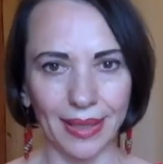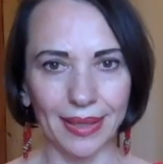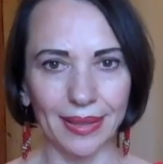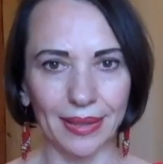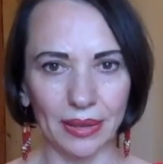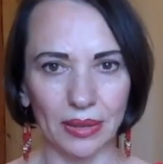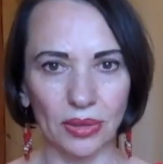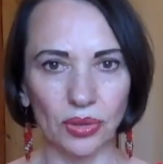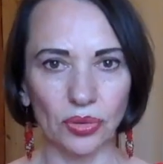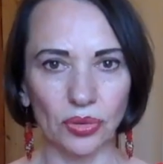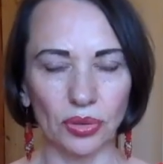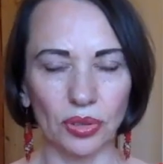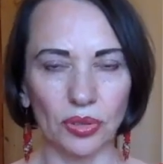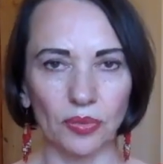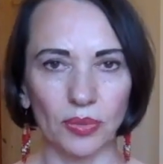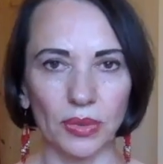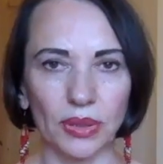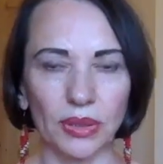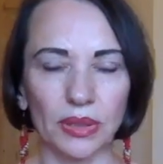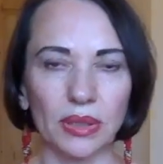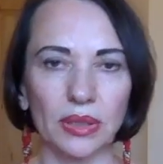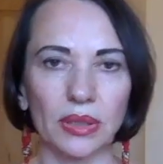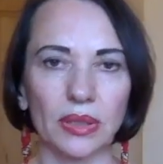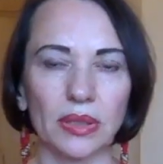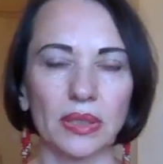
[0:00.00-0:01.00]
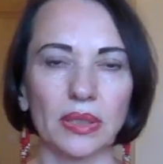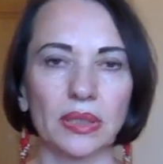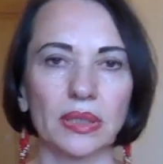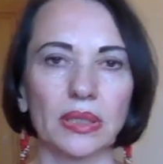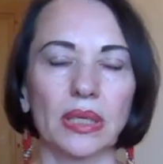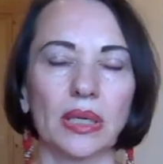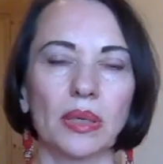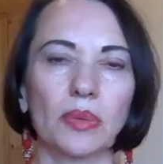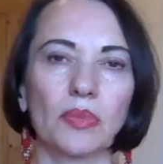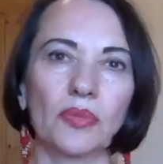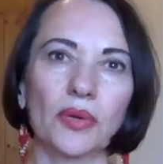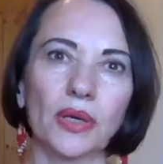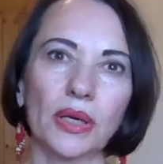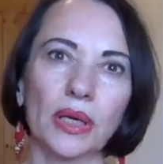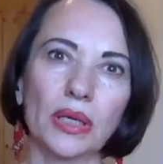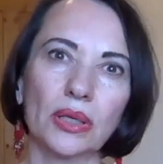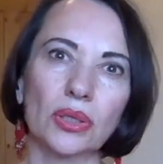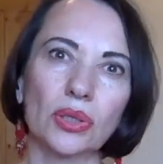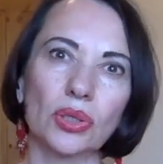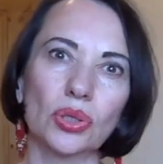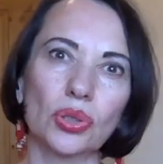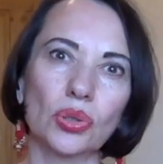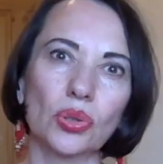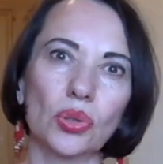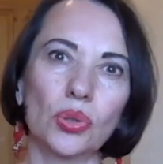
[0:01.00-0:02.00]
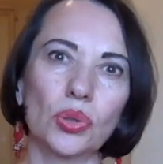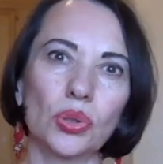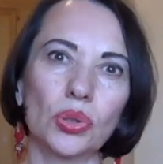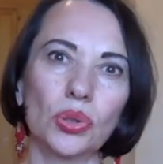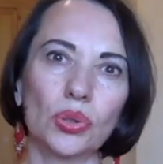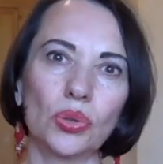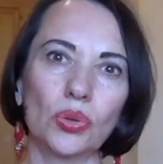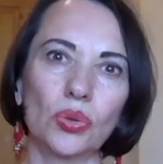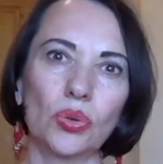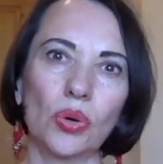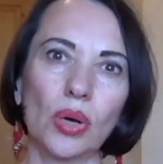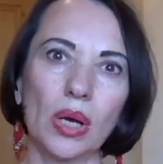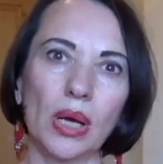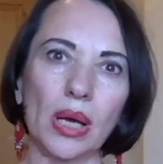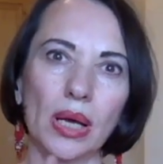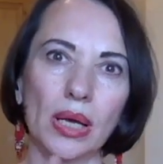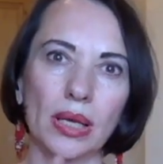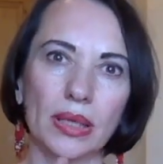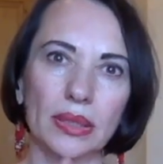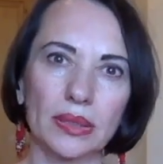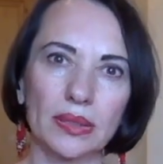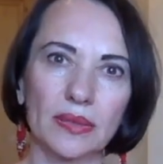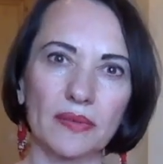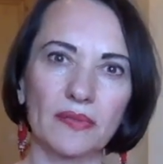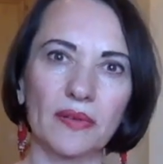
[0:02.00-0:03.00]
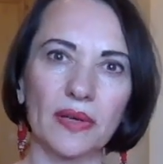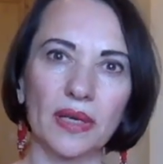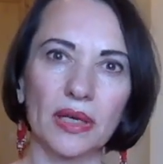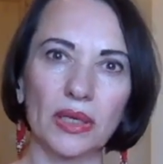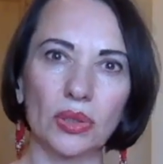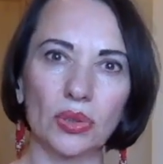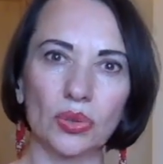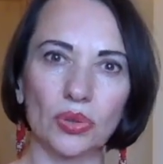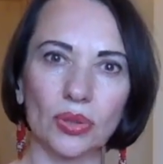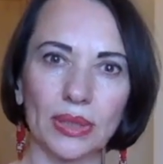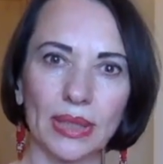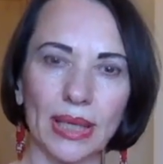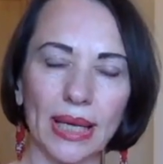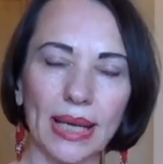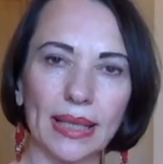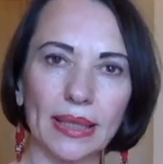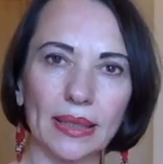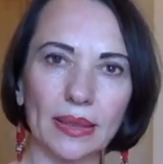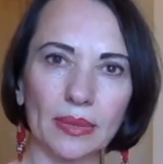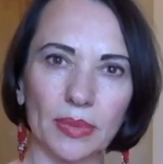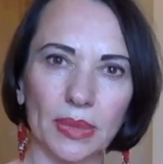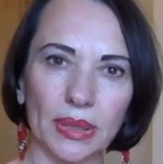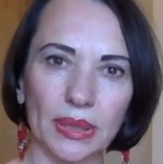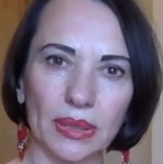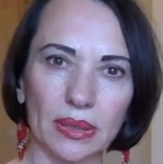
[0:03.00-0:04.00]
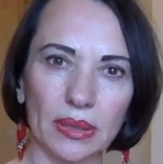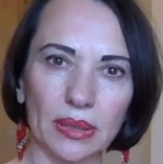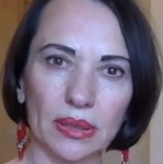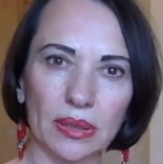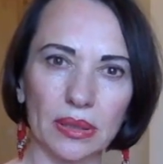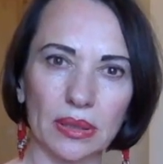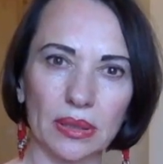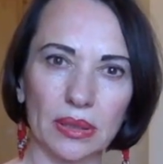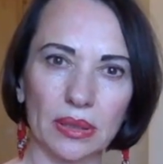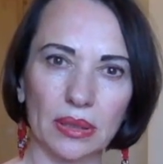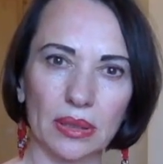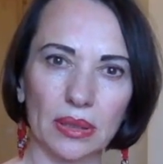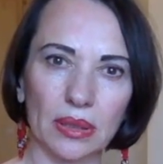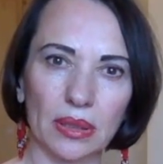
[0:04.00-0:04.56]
Heart treatment is the same way, can show you the way to the elements,